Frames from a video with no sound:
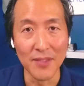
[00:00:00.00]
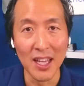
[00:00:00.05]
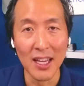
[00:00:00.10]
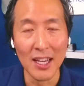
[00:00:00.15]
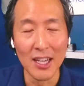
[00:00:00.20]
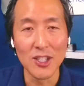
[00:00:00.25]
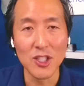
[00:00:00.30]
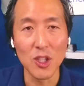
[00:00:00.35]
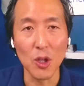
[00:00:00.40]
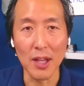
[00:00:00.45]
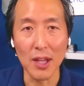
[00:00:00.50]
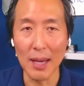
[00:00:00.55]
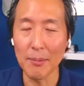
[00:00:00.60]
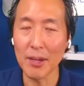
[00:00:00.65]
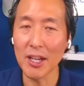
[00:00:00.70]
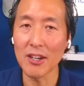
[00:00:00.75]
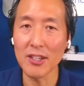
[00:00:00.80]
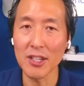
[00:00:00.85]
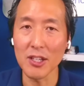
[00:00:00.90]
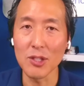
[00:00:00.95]
So let me
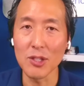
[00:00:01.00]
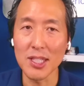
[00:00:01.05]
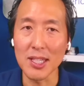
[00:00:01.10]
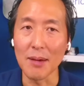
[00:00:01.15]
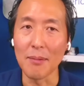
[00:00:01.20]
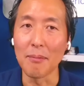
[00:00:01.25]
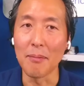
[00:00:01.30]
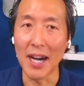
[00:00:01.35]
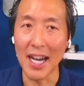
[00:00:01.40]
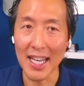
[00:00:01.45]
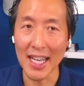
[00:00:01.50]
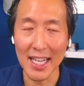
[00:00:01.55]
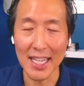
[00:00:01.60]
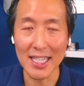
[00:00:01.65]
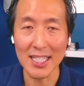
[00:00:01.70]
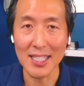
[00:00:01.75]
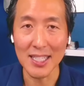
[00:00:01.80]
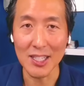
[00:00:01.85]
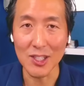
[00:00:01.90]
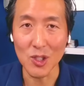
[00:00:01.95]
introduce my guest
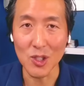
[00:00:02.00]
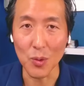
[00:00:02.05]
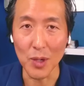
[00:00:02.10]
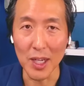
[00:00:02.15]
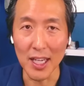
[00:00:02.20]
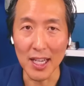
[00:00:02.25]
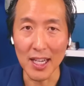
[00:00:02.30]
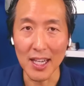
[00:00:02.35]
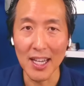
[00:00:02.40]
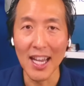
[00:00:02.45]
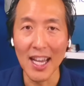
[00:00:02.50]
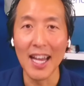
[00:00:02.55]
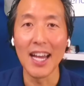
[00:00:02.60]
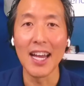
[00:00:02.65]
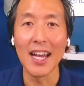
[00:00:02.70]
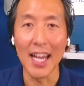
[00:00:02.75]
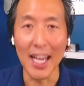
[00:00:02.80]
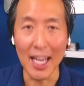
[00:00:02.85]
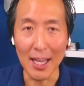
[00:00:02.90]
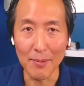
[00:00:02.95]
this week,
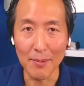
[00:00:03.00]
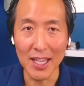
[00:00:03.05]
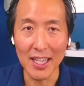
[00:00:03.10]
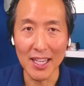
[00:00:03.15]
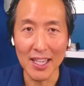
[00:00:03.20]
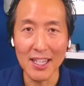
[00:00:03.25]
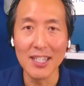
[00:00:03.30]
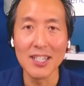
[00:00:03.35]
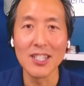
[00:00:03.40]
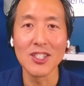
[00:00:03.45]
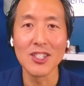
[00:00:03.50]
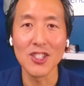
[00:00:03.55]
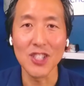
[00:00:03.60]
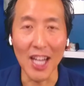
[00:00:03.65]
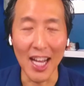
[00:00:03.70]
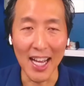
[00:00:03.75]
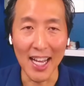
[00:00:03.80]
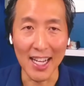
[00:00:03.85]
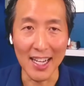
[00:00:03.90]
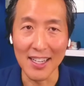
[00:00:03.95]
Amy
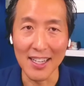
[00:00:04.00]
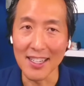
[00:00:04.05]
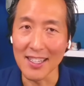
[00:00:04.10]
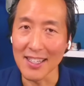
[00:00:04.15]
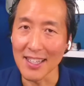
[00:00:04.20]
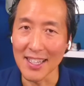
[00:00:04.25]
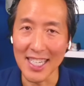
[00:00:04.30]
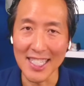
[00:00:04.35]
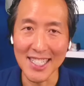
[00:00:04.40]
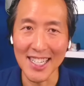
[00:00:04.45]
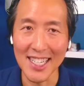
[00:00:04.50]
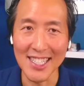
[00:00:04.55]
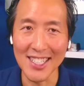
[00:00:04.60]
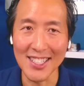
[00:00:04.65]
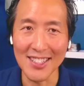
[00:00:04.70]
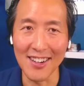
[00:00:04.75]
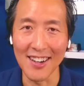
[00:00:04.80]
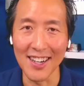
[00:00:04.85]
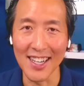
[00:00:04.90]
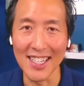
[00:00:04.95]
Chang. Let's get
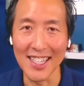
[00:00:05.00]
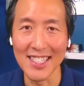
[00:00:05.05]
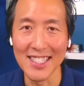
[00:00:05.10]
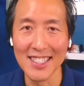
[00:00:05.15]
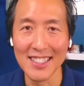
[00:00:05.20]
started.